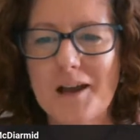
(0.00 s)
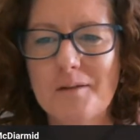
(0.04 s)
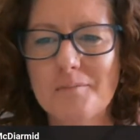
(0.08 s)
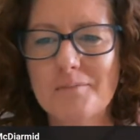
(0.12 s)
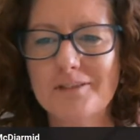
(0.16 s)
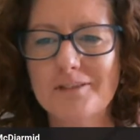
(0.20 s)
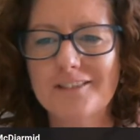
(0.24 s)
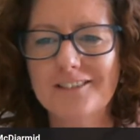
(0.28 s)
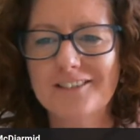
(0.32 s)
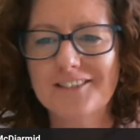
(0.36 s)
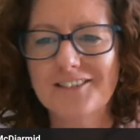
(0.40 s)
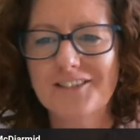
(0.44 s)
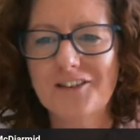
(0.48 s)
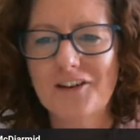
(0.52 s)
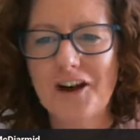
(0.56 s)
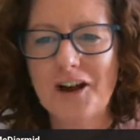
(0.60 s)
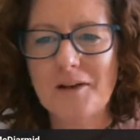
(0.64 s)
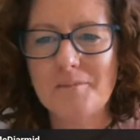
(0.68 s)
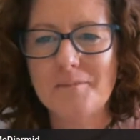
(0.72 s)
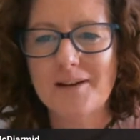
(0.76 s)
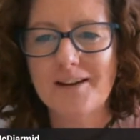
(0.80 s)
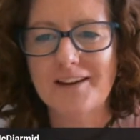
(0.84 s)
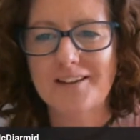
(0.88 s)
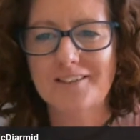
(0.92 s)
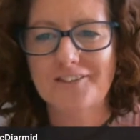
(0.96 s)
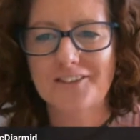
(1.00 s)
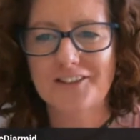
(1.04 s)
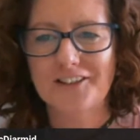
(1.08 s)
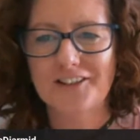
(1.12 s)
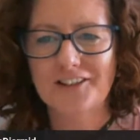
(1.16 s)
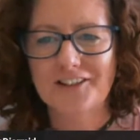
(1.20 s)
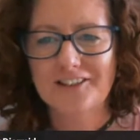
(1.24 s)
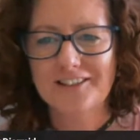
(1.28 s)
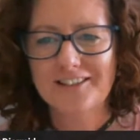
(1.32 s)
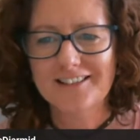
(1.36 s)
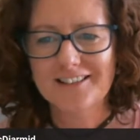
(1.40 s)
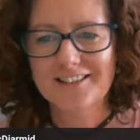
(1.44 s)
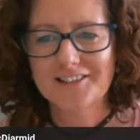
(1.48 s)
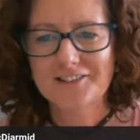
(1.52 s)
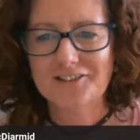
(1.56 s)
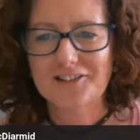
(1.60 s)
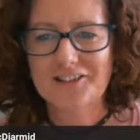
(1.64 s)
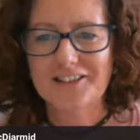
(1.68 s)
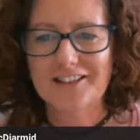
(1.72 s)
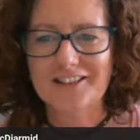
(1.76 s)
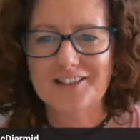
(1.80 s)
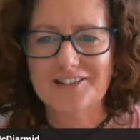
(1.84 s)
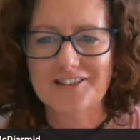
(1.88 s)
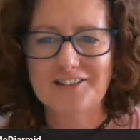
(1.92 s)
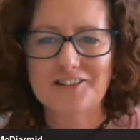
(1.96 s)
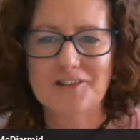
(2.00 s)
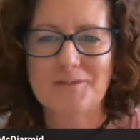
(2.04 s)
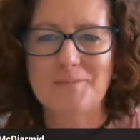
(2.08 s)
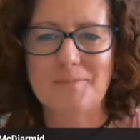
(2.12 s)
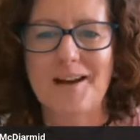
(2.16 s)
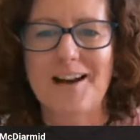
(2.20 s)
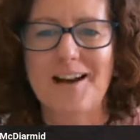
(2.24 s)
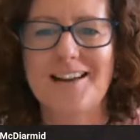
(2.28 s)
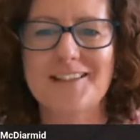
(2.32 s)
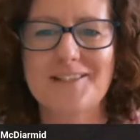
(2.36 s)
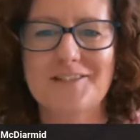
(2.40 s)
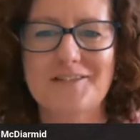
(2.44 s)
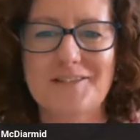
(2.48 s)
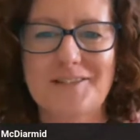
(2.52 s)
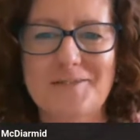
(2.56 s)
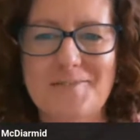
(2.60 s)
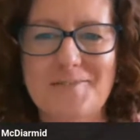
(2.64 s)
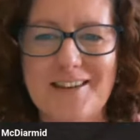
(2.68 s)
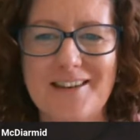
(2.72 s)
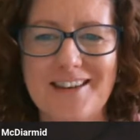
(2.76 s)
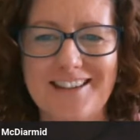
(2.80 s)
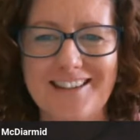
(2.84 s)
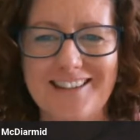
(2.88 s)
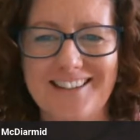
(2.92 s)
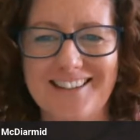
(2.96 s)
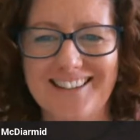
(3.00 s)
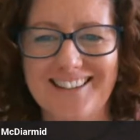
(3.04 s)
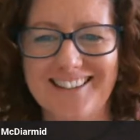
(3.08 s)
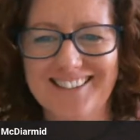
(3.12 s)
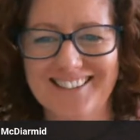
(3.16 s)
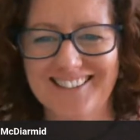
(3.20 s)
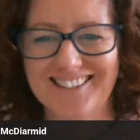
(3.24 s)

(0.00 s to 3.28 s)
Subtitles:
absolute nightmare for her until she crossed paths with me